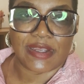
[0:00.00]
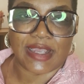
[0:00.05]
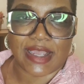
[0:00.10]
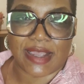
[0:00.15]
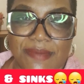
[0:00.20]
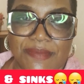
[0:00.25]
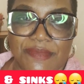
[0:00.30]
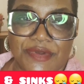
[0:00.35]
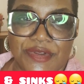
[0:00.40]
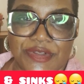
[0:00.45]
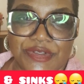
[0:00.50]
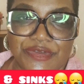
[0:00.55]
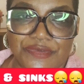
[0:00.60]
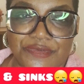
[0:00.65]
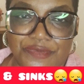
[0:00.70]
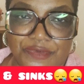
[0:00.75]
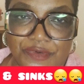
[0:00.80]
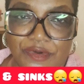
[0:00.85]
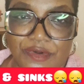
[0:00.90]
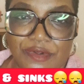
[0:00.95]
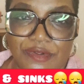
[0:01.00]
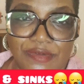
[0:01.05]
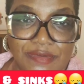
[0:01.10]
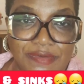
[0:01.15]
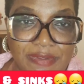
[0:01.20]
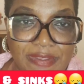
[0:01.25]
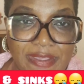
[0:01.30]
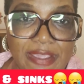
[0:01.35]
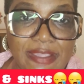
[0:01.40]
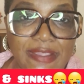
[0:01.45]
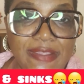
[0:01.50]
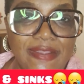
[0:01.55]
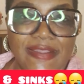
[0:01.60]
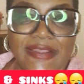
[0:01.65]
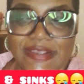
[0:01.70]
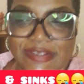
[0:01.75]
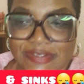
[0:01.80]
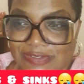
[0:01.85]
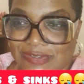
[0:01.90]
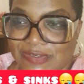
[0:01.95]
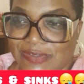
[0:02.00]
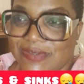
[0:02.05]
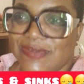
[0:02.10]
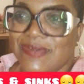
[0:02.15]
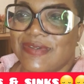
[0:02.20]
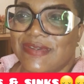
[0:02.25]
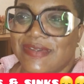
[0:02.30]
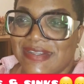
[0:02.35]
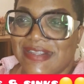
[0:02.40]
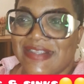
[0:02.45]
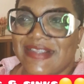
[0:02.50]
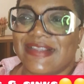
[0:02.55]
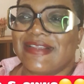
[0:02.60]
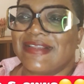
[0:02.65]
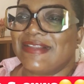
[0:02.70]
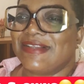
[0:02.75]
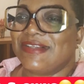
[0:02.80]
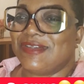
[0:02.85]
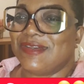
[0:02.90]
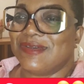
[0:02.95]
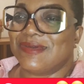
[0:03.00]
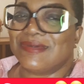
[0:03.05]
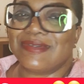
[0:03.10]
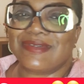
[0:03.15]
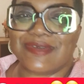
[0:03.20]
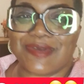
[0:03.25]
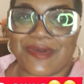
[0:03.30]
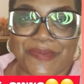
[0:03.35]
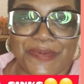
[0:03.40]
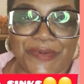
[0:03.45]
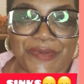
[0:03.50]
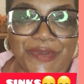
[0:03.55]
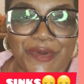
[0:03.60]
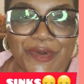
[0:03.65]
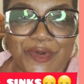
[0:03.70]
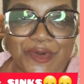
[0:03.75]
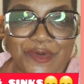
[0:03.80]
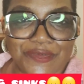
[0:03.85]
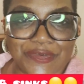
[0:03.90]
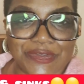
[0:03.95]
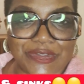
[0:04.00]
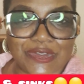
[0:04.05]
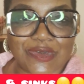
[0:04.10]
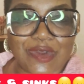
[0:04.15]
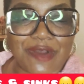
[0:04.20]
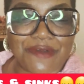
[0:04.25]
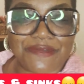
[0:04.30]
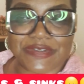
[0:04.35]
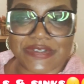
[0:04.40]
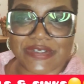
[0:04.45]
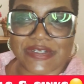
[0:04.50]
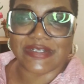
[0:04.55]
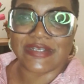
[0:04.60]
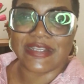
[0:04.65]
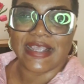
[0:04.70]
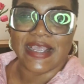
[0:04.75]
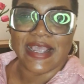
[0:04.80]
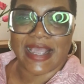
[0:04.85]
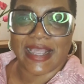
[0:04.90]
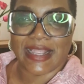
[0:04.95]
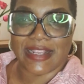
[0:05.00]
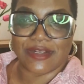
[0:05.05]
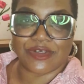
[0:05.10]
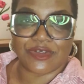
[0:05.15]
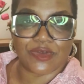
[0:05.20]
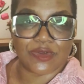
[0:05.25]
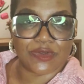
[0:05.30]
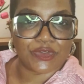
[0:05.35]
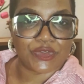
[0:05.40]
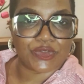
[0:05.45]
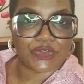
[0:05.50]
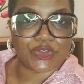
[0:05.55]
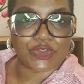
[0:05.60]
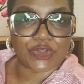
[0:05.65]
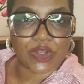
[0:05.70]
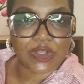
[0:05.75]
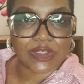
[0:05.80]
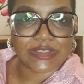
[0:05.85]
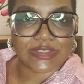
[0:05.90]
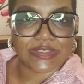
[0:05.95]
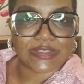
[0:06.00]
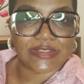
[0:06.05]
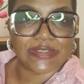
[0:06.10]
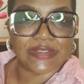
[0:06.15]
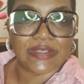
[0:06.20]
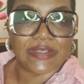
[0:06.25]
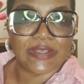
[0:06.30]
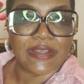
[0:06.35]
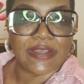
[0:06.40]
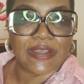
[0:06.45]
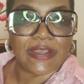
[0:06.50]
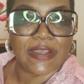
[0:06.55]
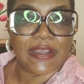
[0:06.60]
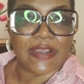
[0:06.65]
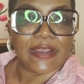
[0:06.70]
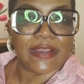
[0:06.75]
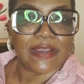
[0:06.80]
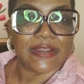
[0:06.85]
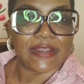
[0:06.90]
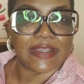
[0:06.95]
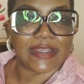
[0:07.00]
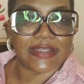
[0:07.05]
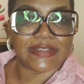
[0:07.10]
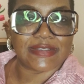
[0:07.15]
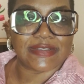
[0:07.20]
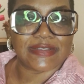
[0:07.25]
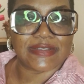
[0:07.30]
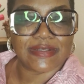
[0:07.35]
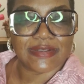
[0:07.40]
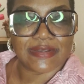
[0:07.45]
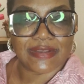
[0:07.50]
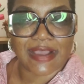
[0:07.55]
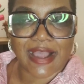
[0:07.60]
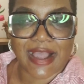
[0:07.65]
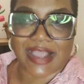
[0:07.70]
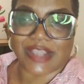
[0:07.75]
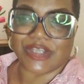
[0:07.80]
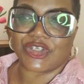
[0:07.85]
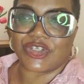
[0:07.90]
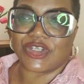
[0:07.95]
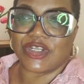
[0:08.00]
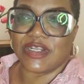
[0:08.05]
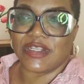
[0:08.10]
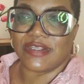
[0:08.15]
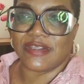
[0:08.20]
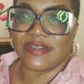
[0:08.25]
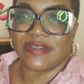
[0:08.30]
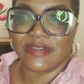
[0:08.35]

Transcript: I'm going to fall, okay? So don't open your oven too often, and don't shut it harshly.